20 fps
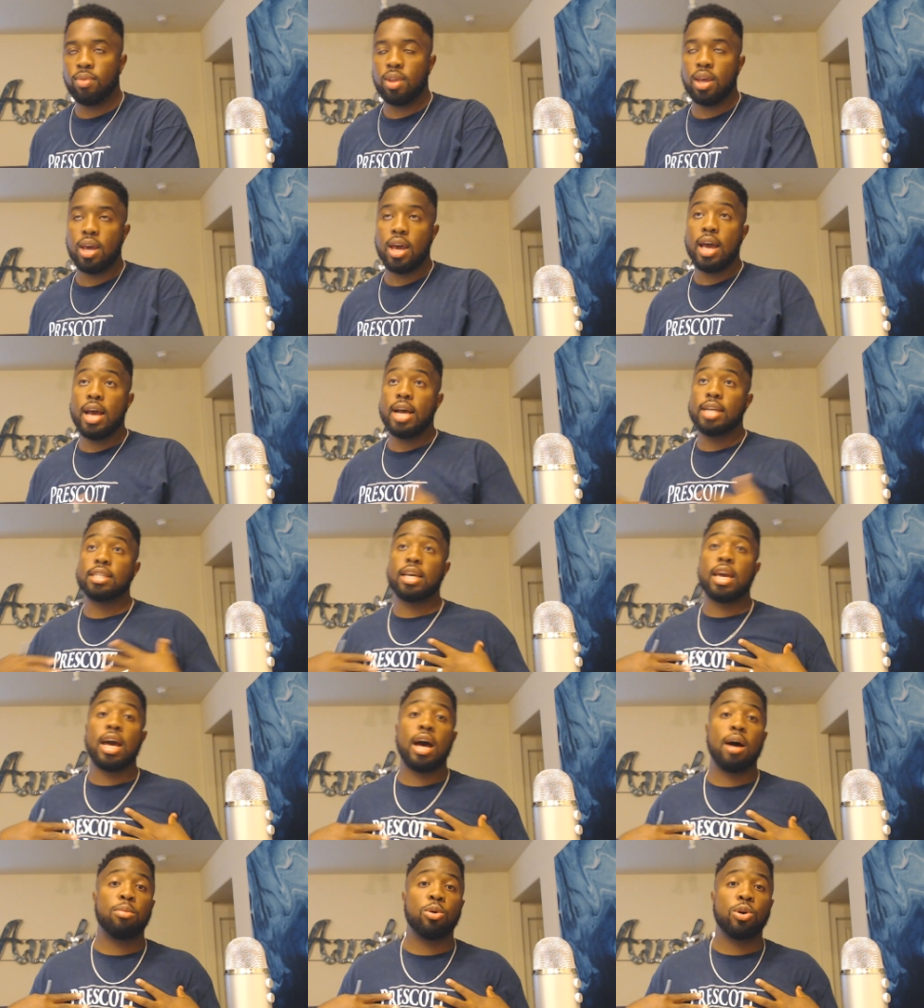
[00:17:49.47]
As a
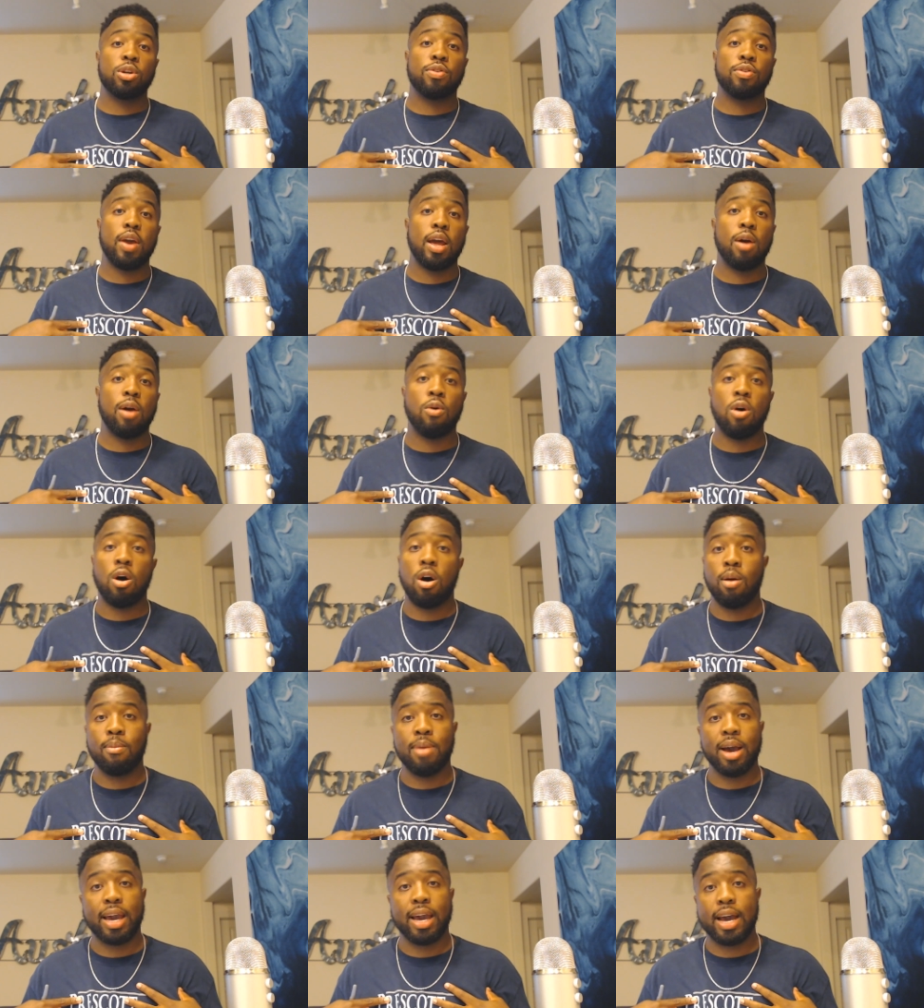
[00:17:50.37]
Cowboys fan, I want all
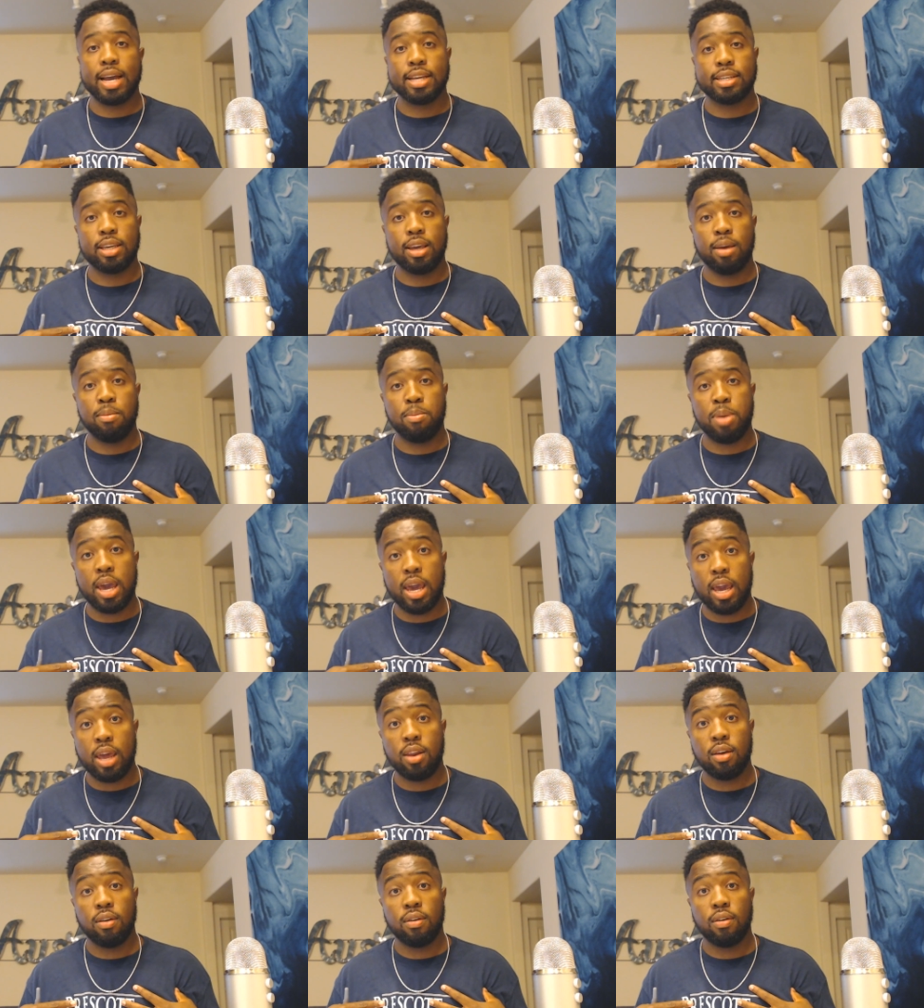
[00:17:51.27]
my guys to get
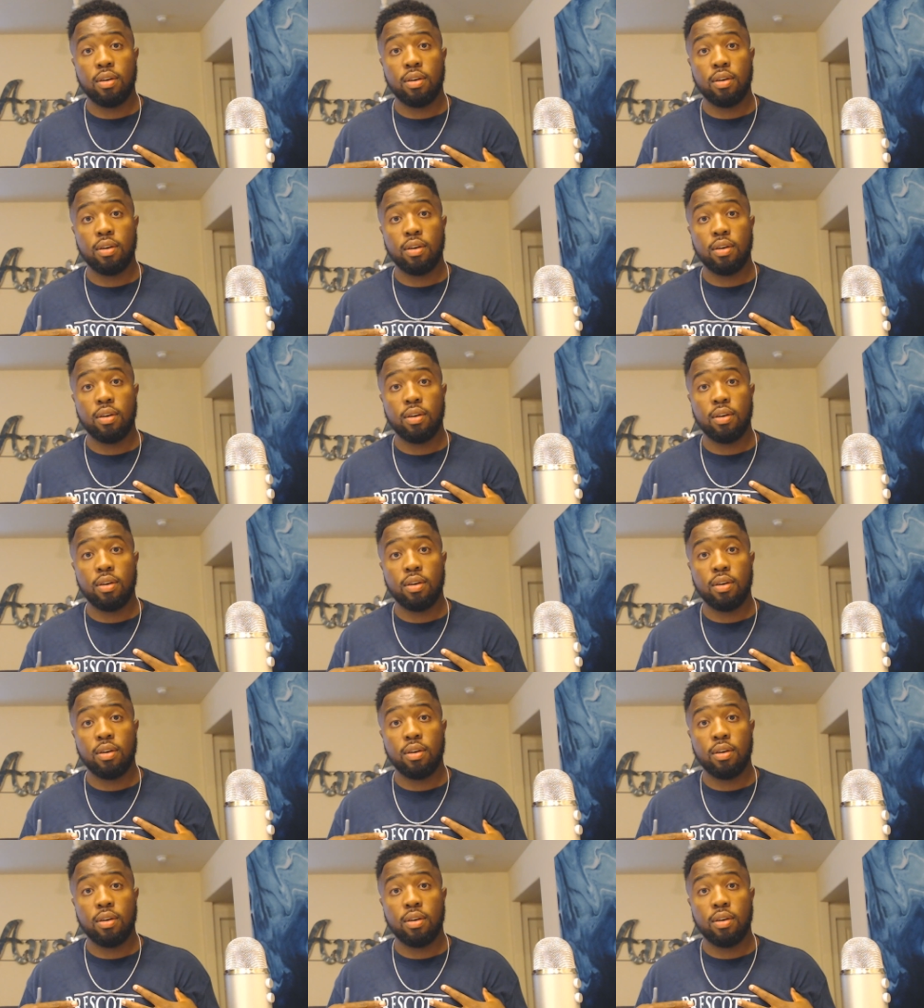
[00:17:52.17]
paid.